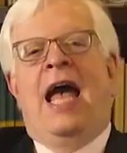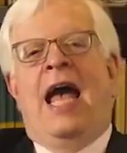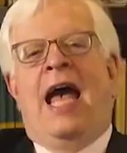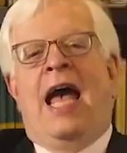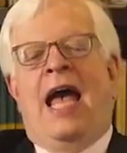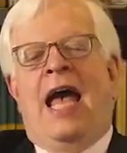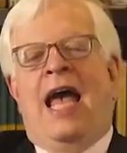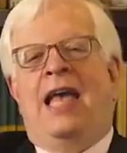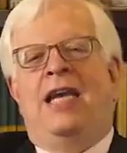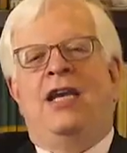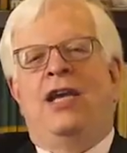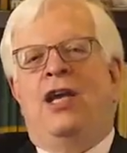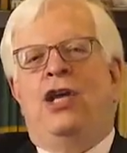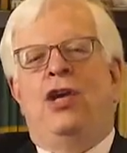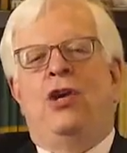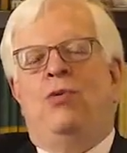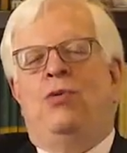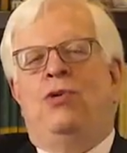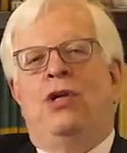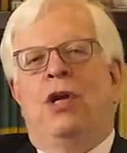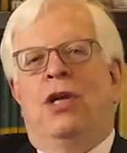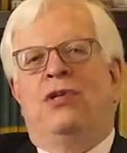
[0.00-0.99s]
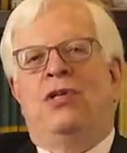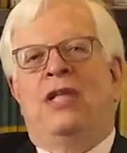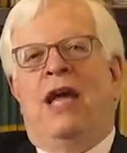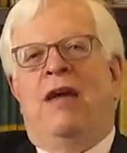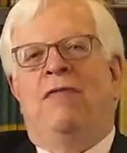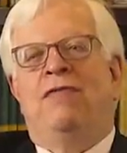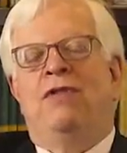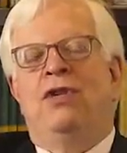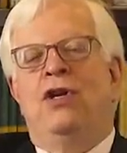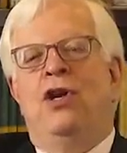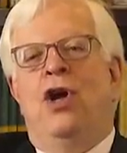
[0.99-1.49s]
And you just
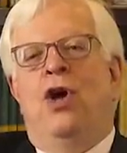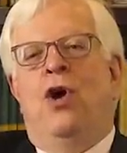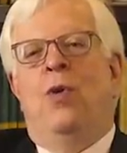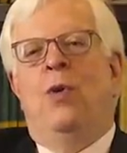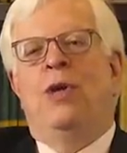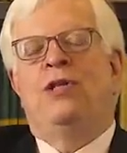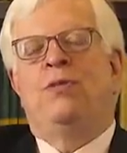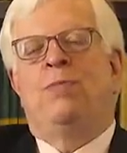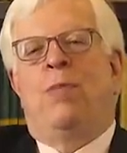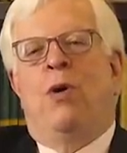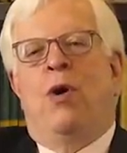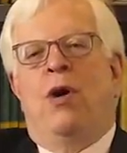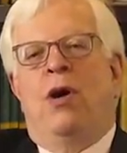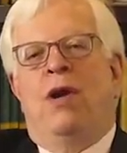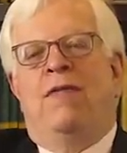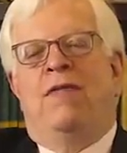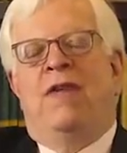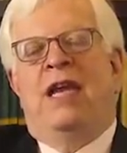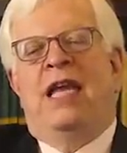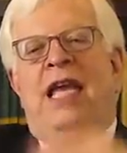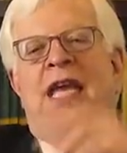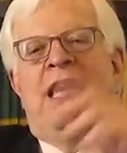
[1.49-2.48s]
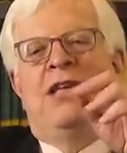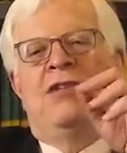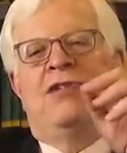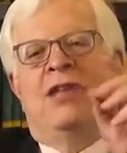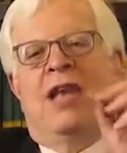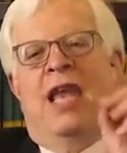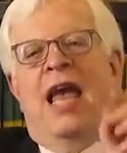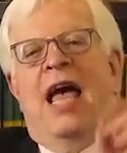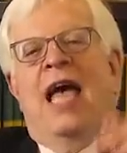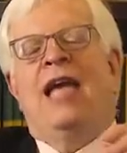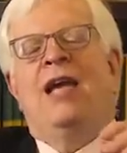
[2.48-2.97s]
have to know it's part of it. It is
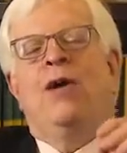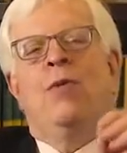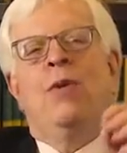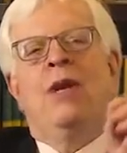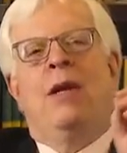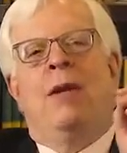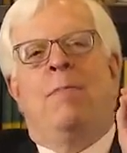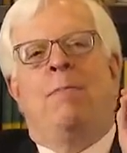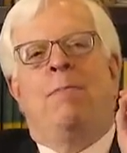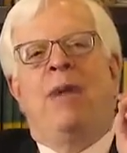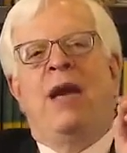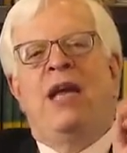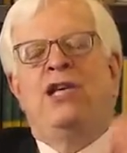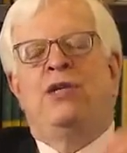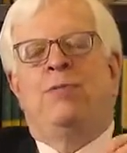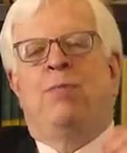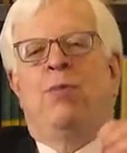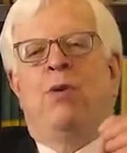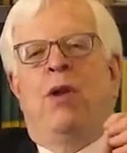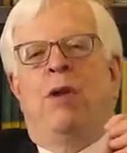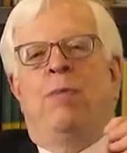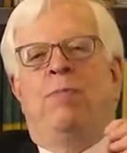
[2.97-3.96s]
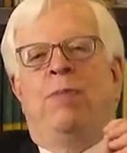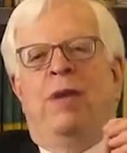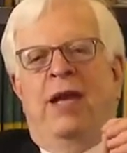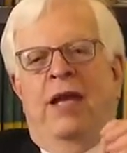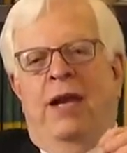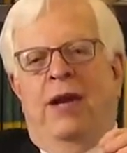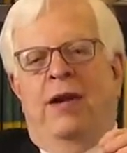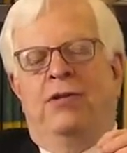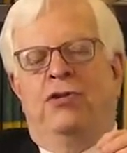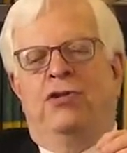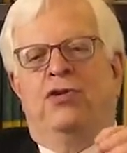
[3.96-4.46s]
like when a baseball
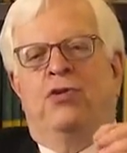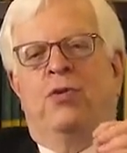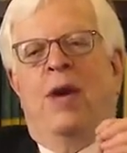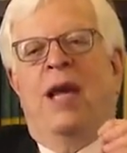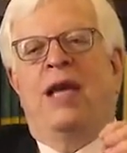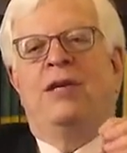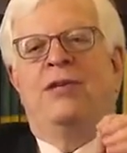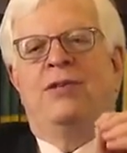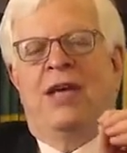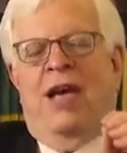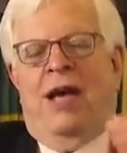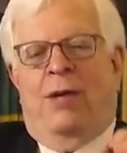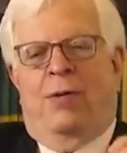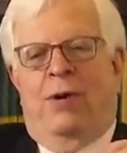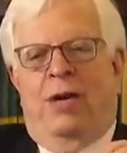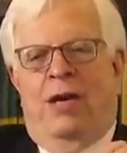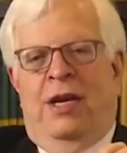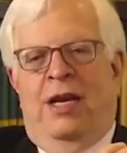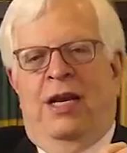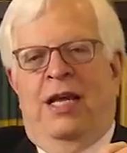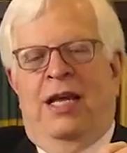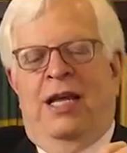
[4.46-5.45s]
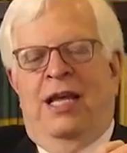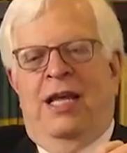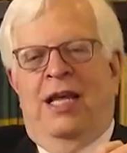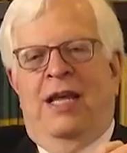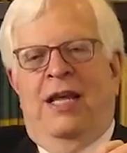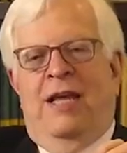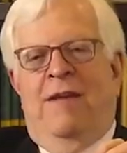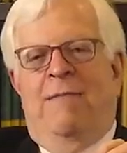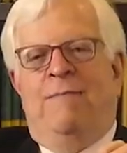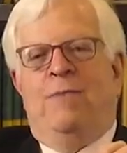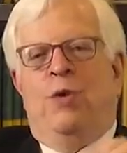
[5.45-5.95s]
player strikes out
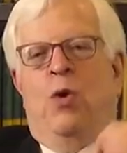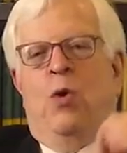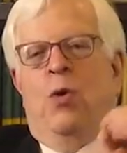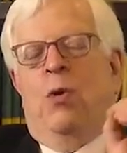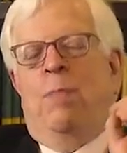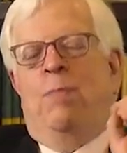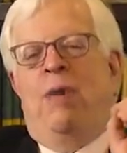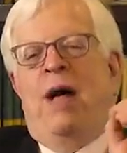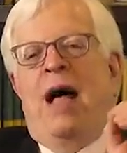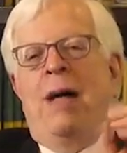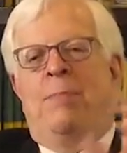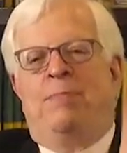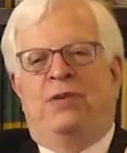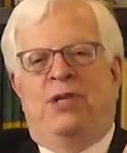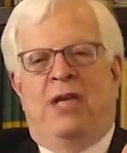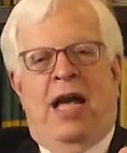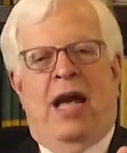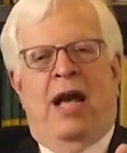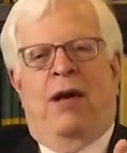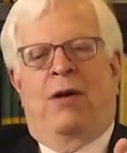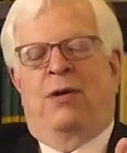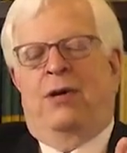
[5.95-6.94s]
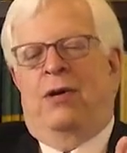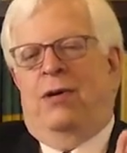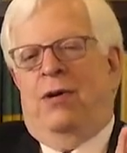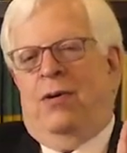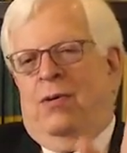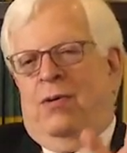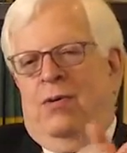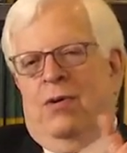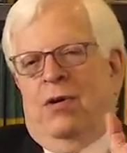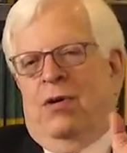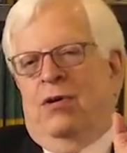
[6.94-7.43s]
or pops out
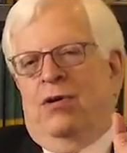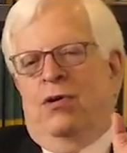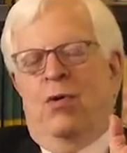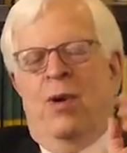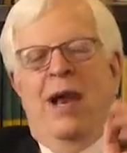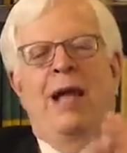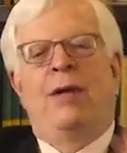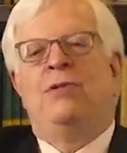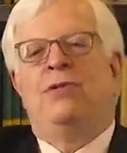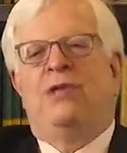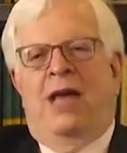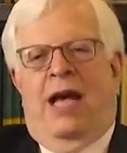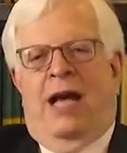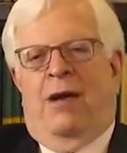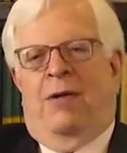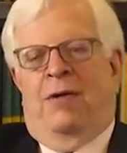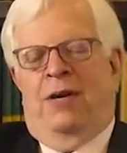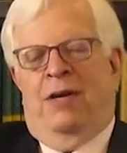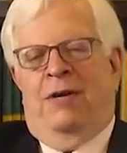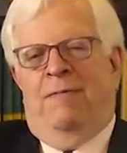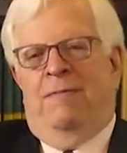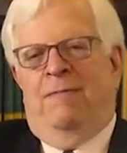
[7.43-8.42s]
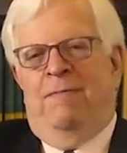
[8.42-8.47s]
or grounds out.